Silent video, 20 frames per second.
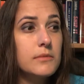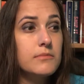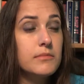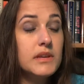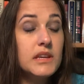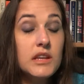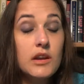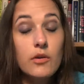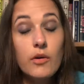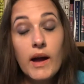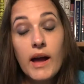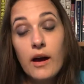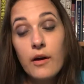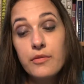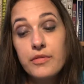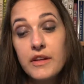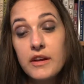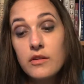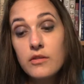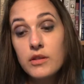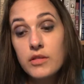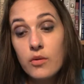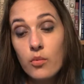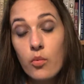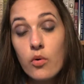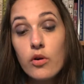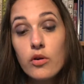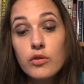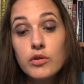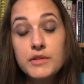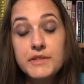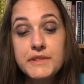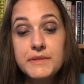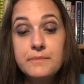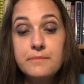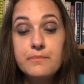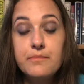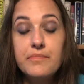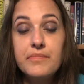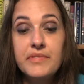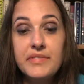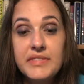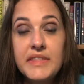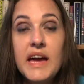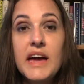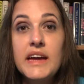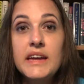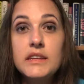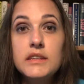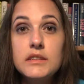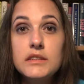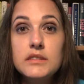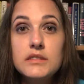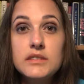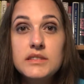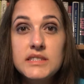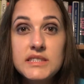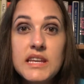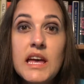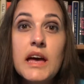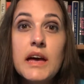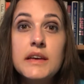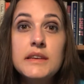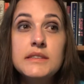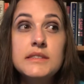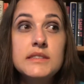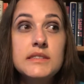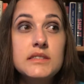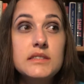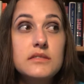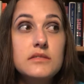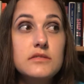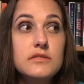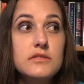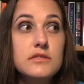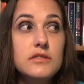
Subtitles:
you know, out there in the world that says